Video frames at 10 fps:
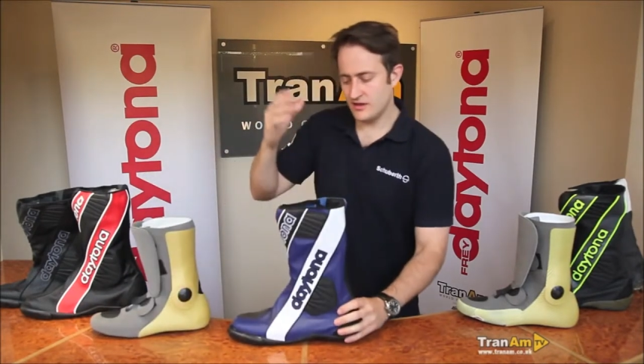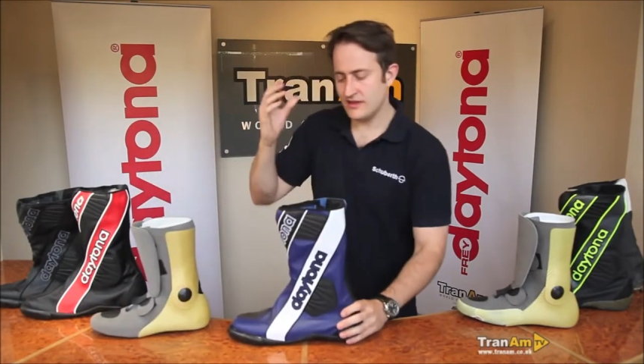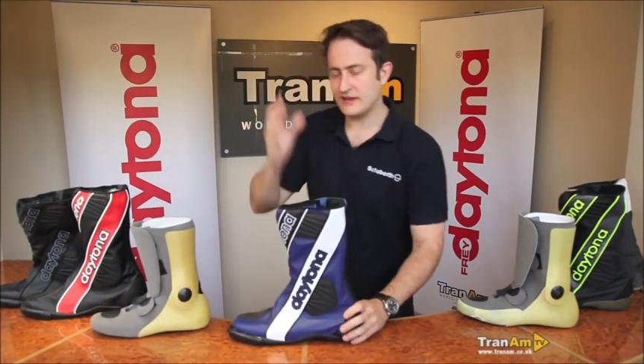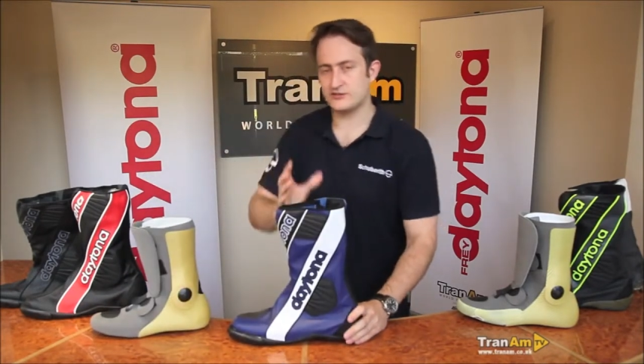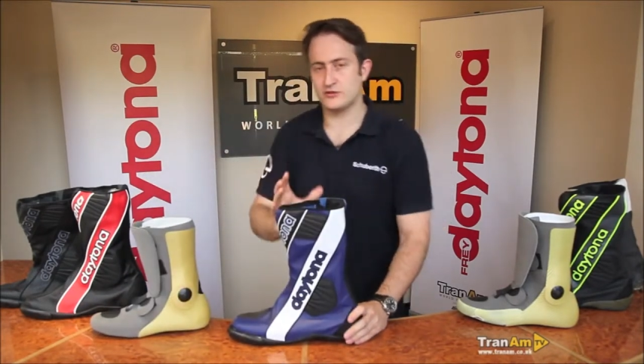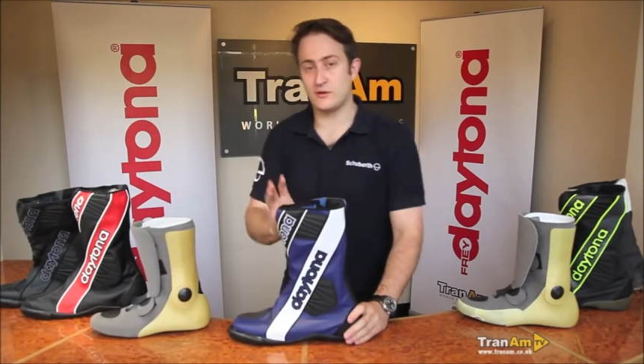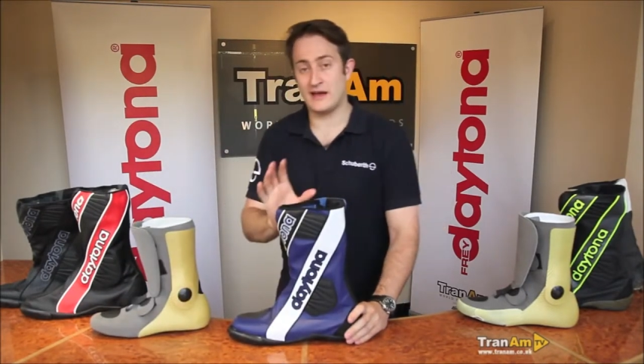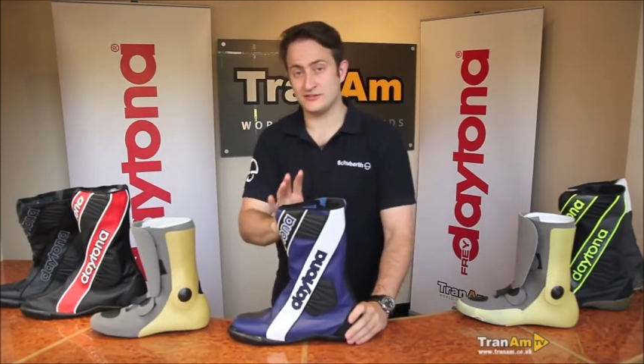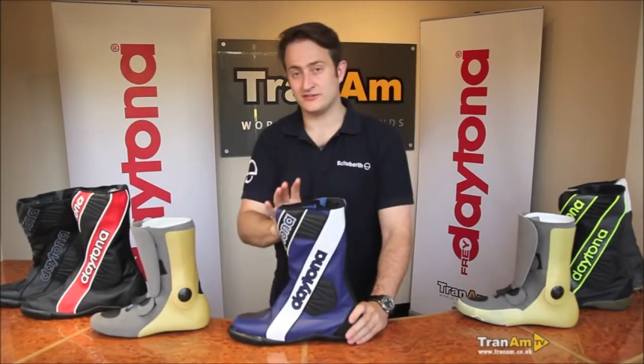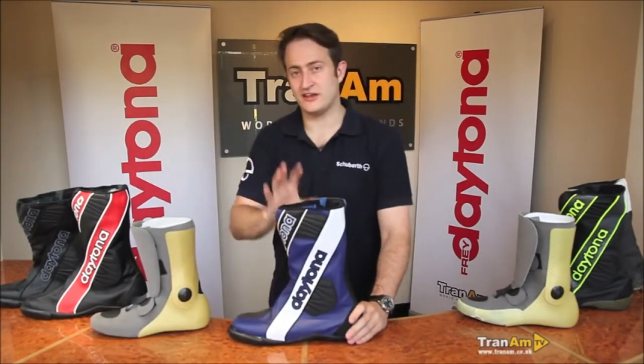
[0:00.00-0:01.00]
The exterior of it,
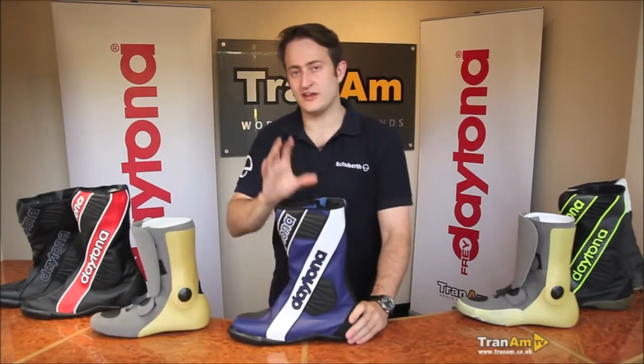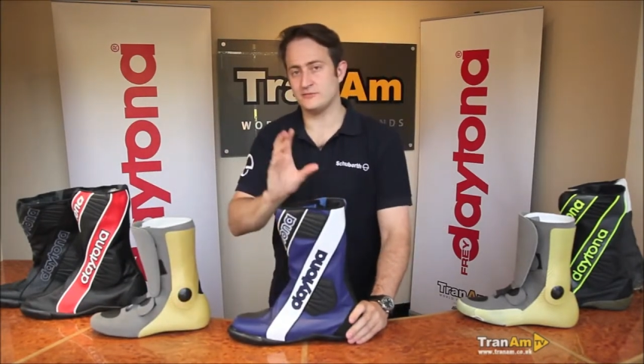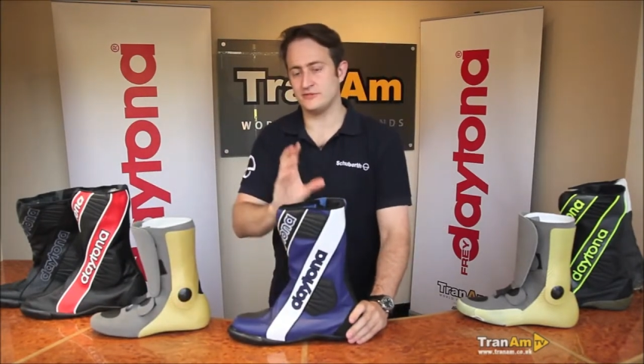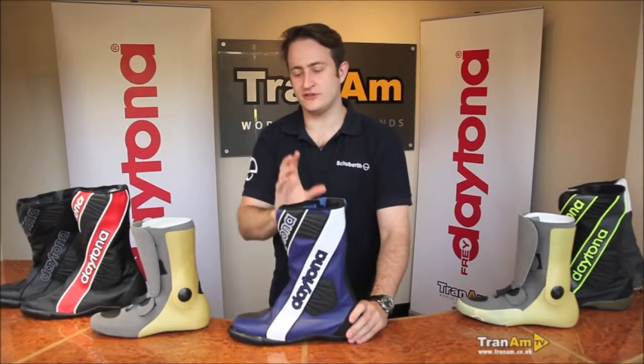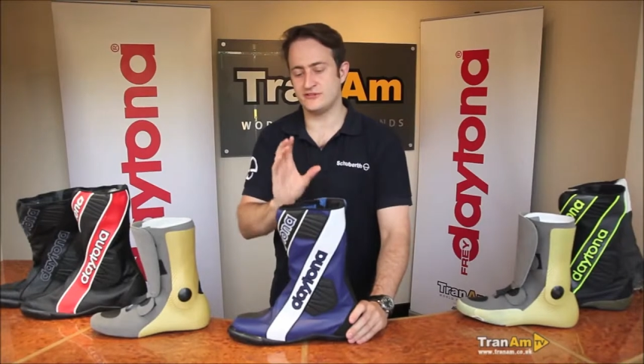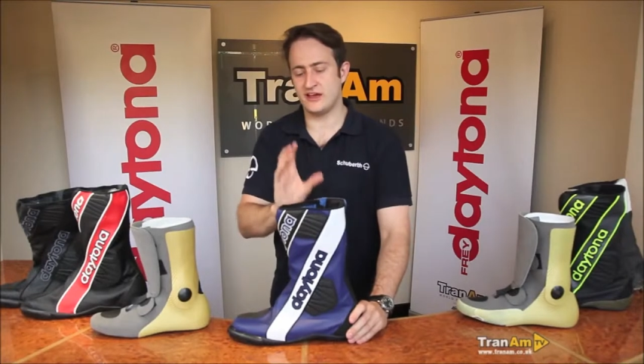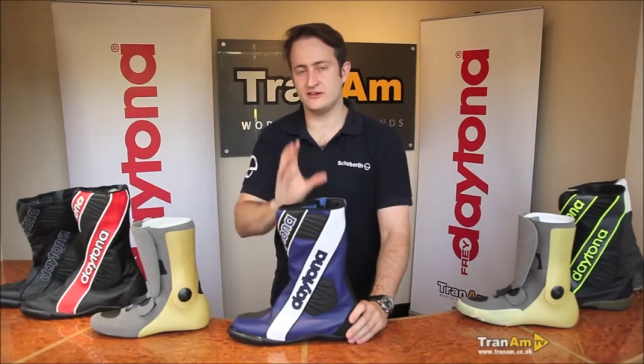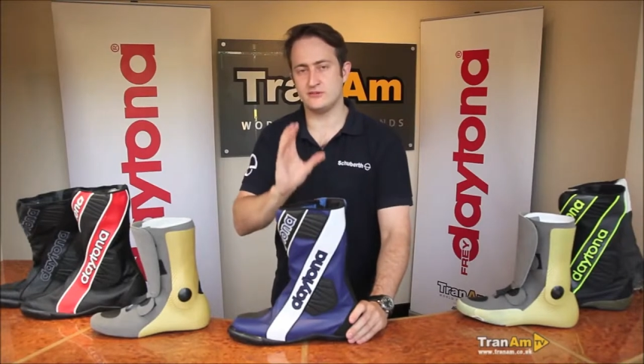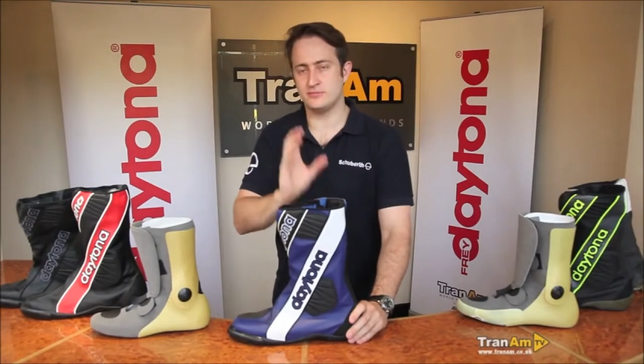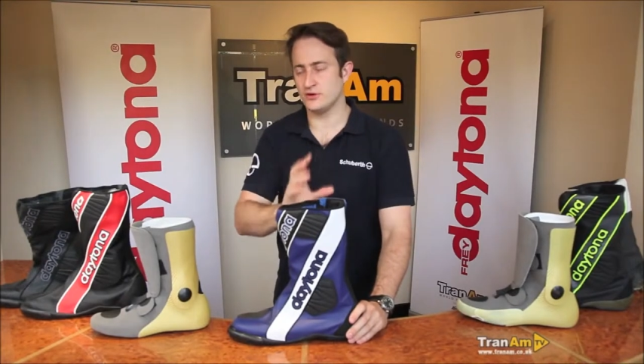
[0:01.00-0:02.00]
as I say, comes in the
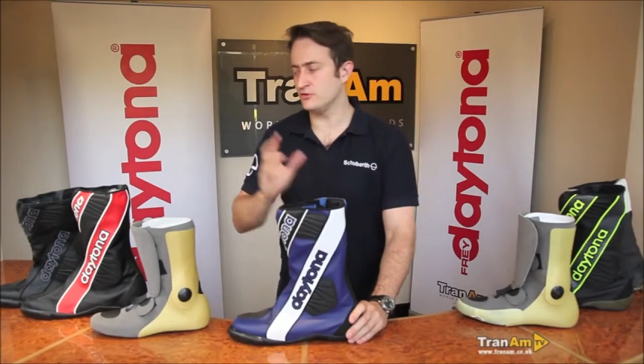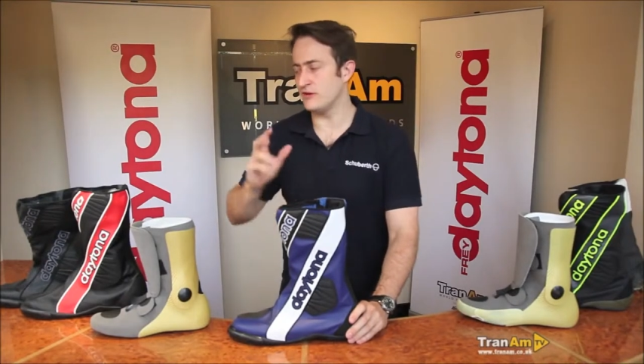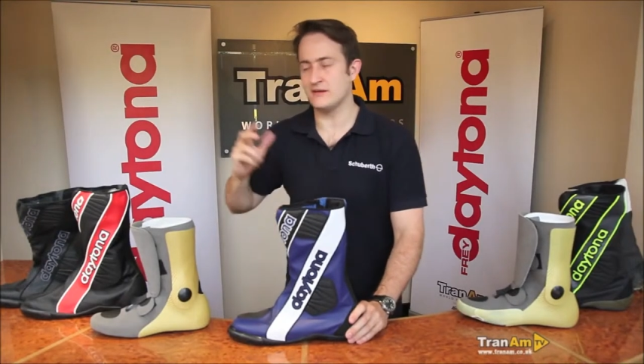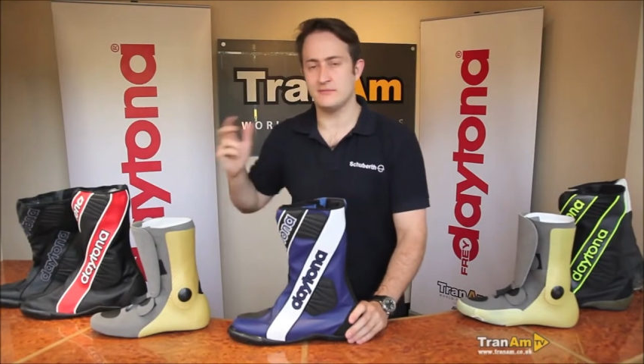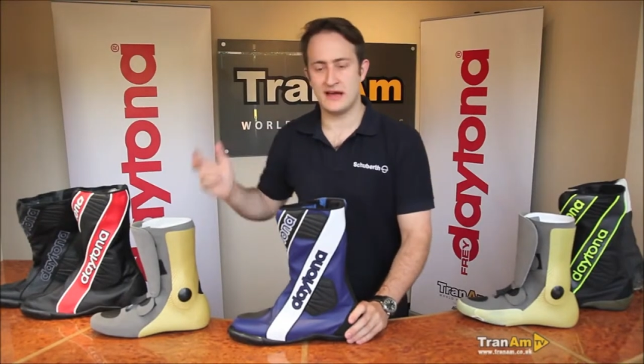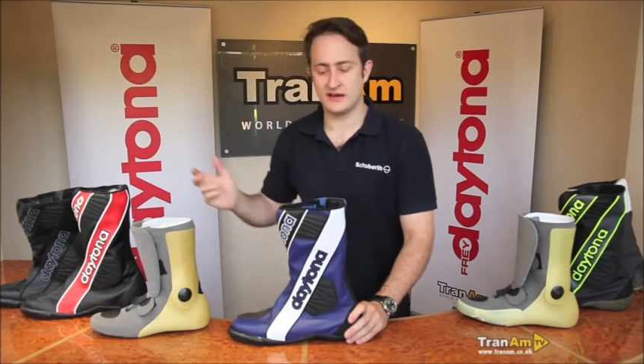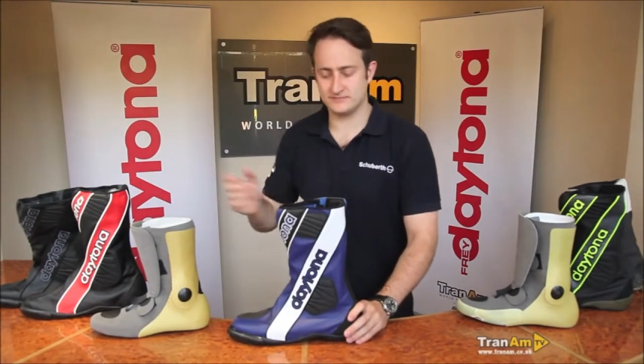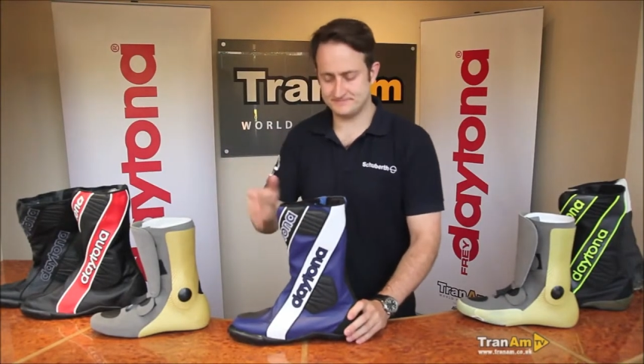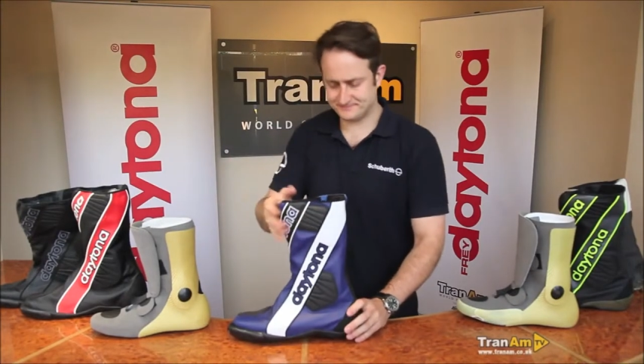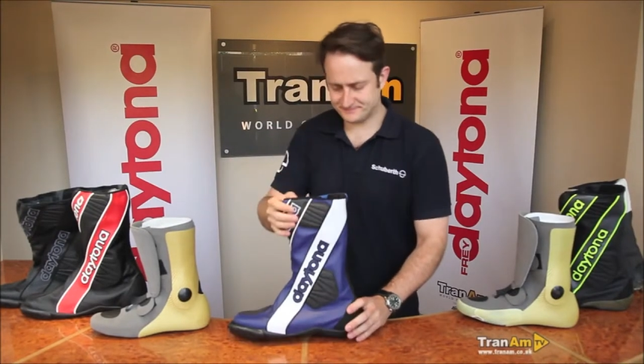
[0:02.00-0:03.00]
standard blue, red and black,